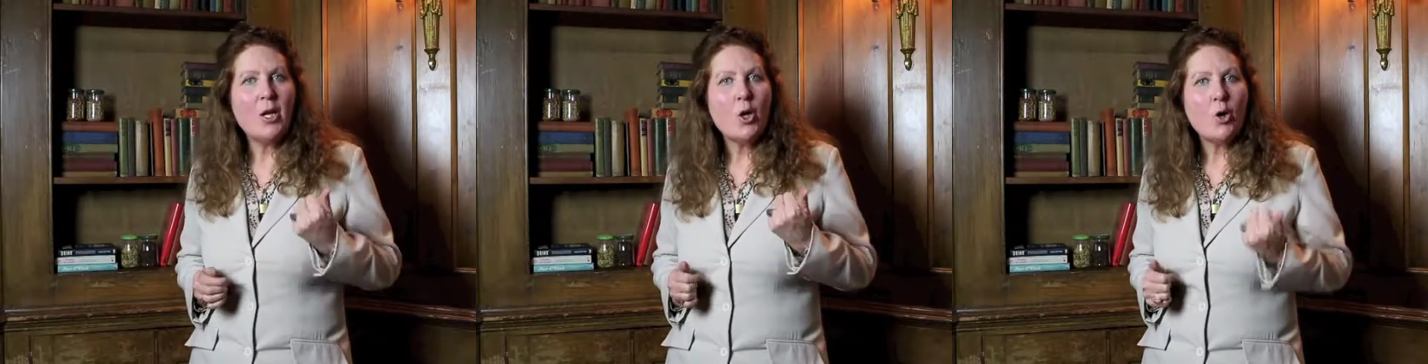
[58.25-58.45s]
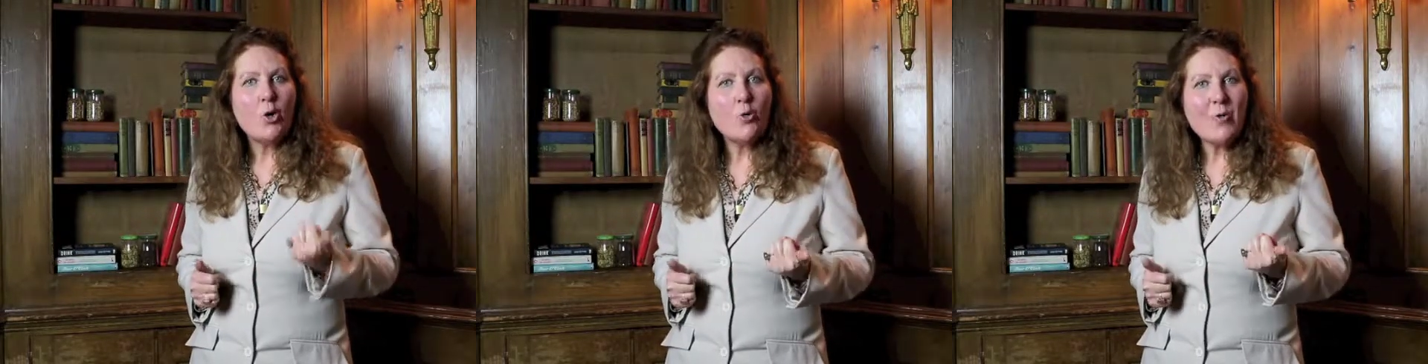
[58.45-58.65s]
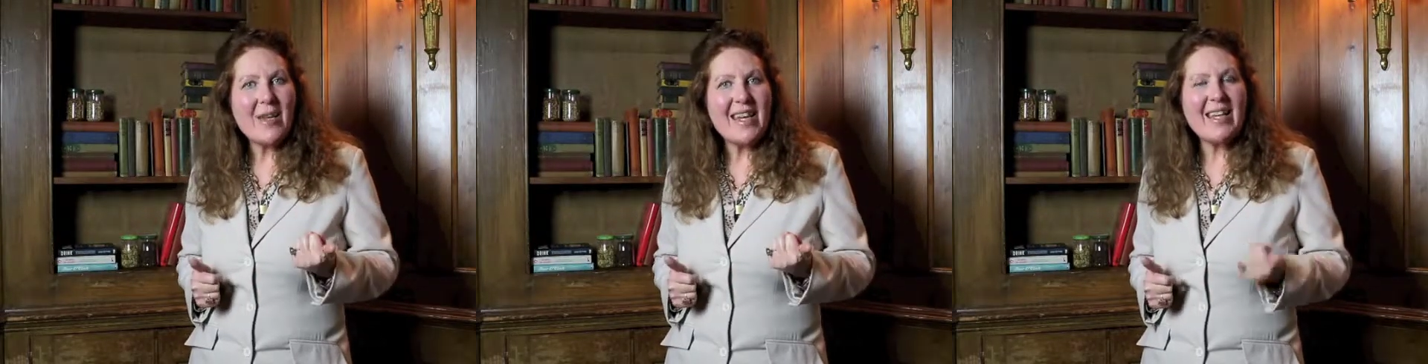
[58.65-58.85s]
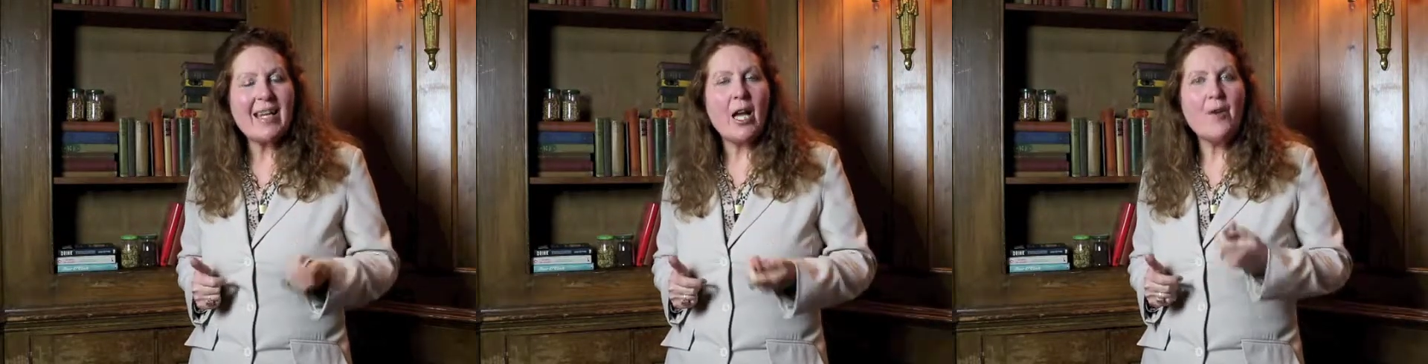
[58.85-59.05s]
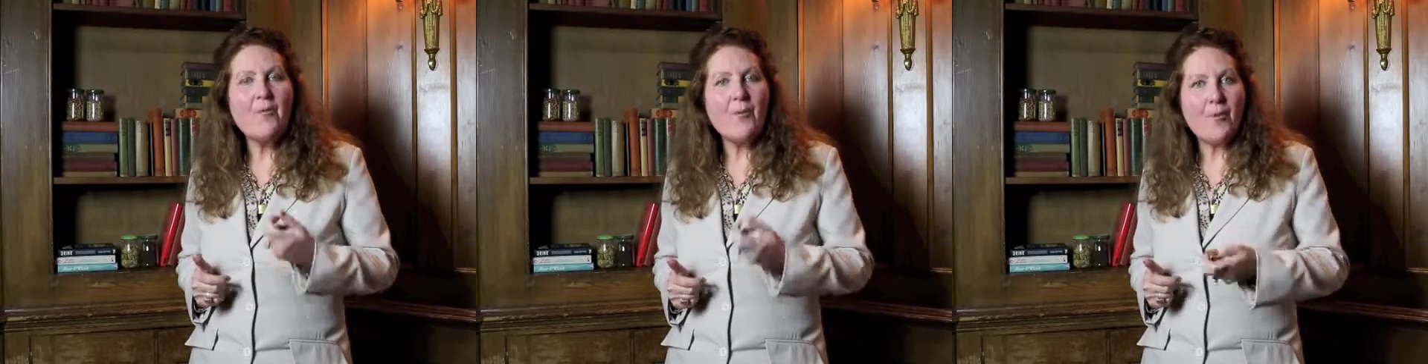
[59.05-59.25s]
Kriek
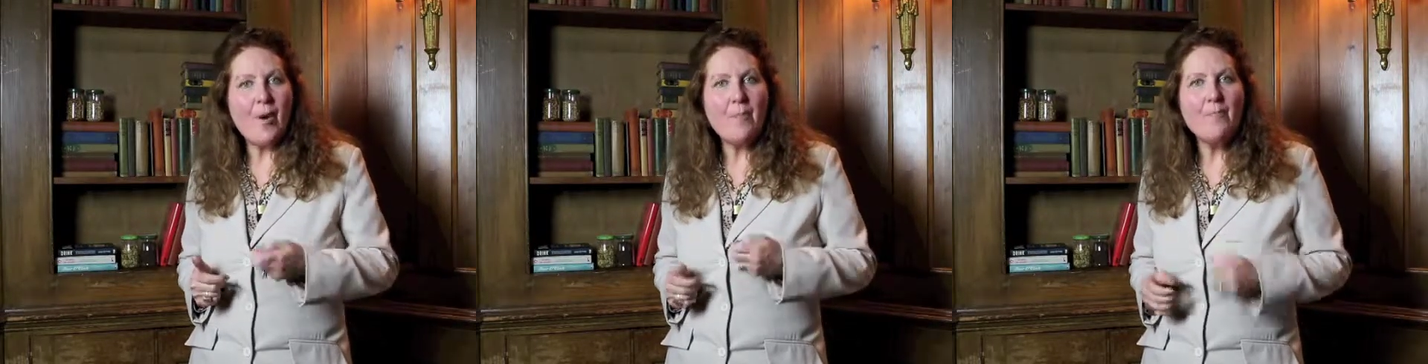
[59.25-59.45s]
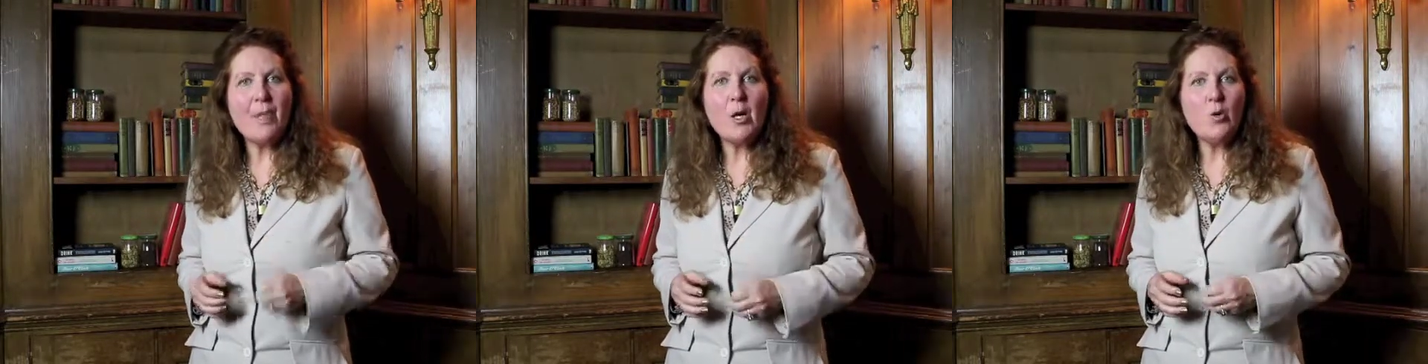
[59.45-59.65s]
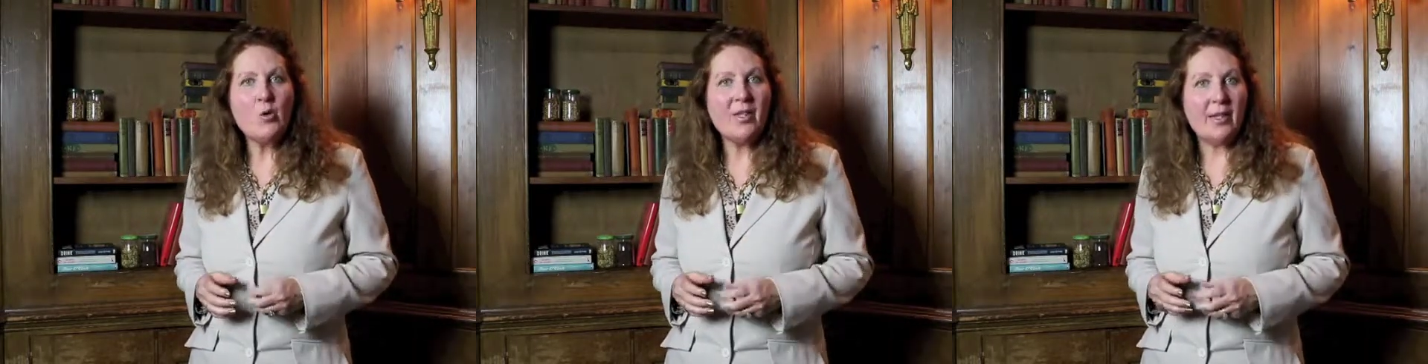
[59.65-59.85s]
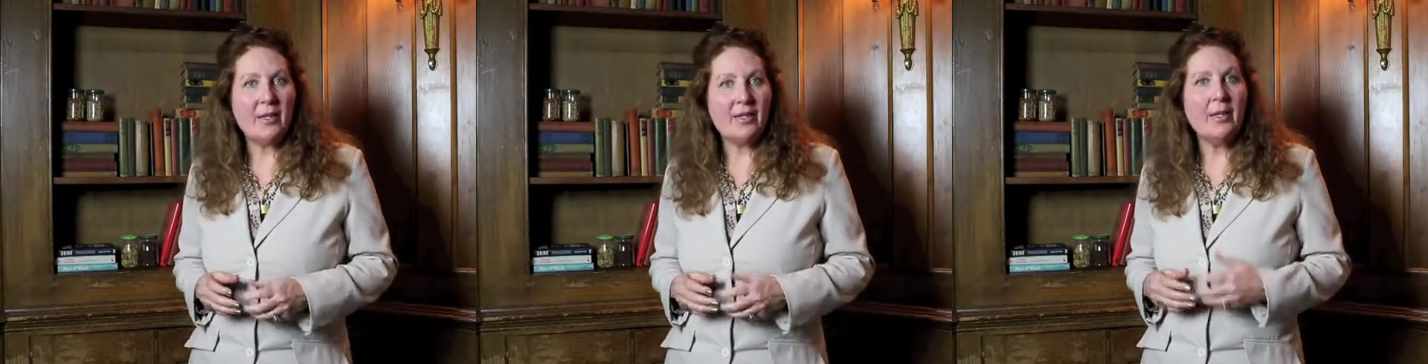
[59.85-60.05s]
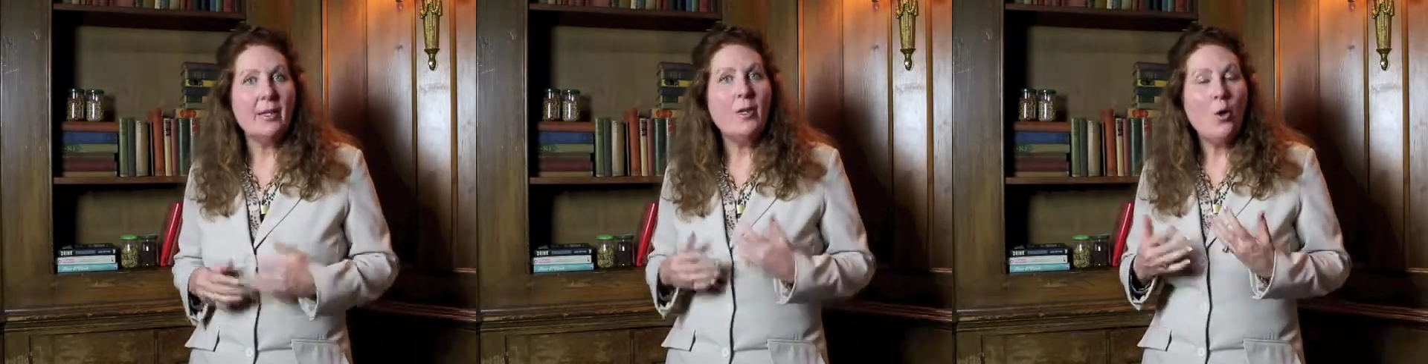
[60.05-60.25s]
and
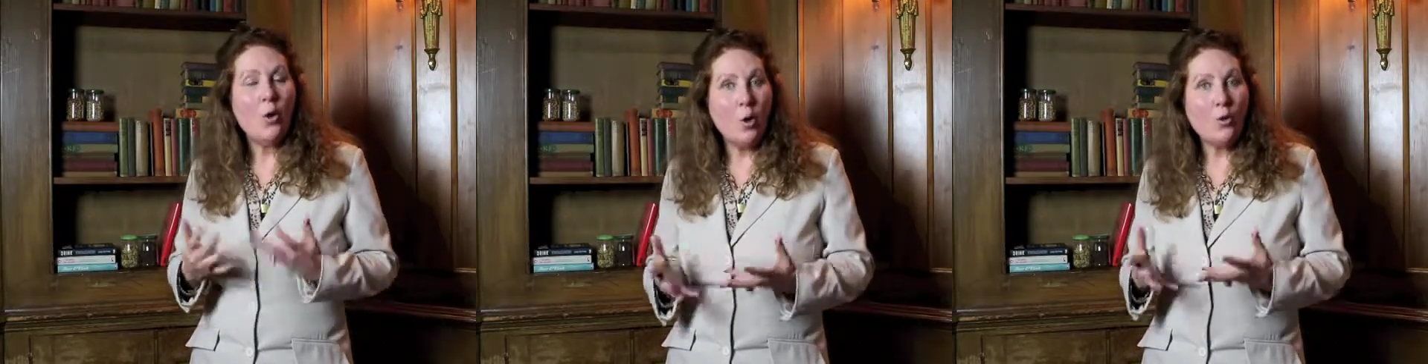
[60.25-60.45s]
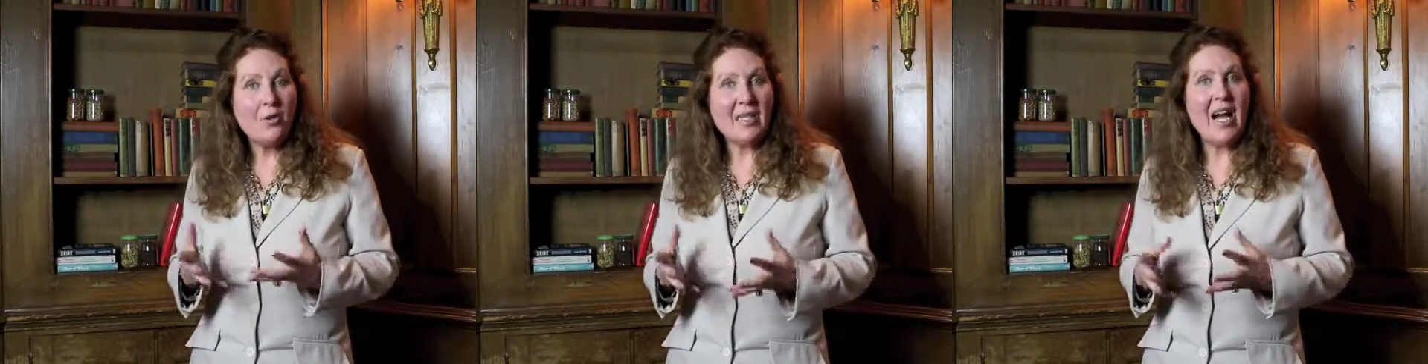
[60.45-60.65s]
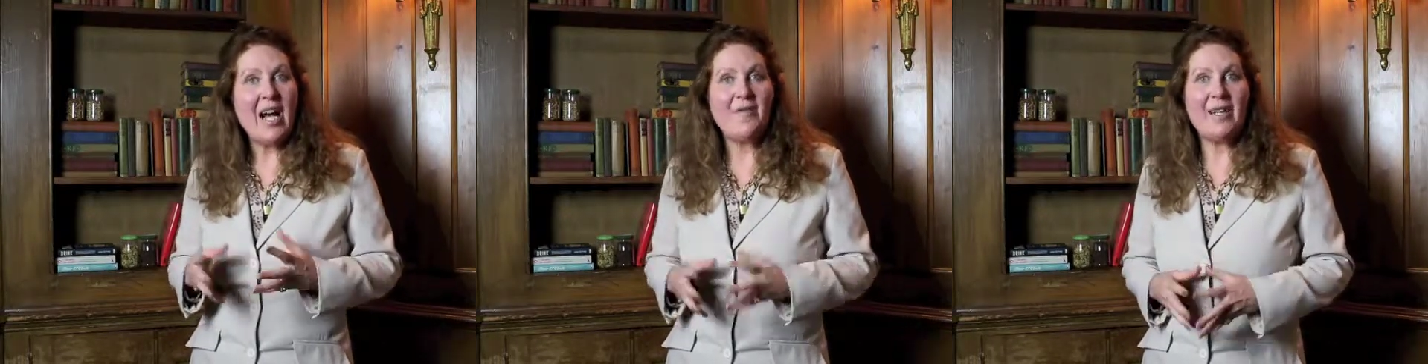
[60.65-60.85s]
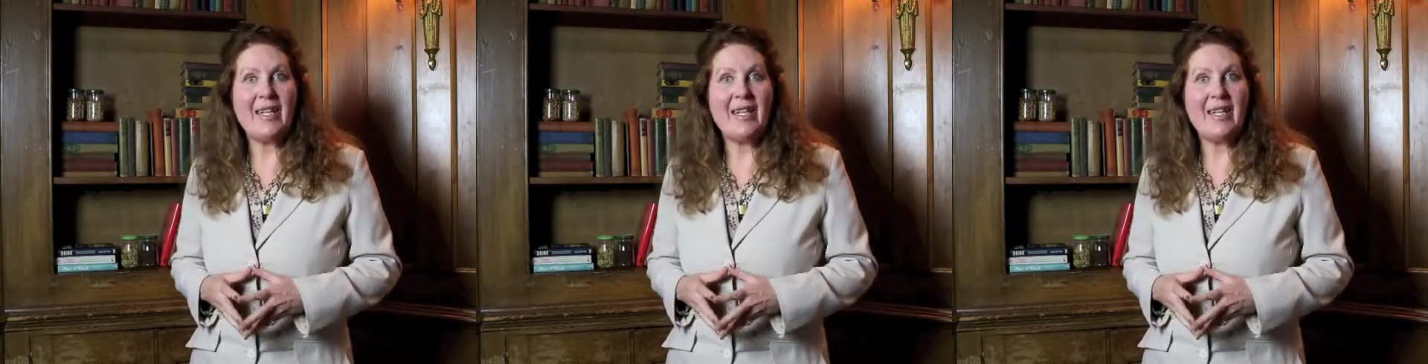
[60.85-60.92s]
Frambozen, also have a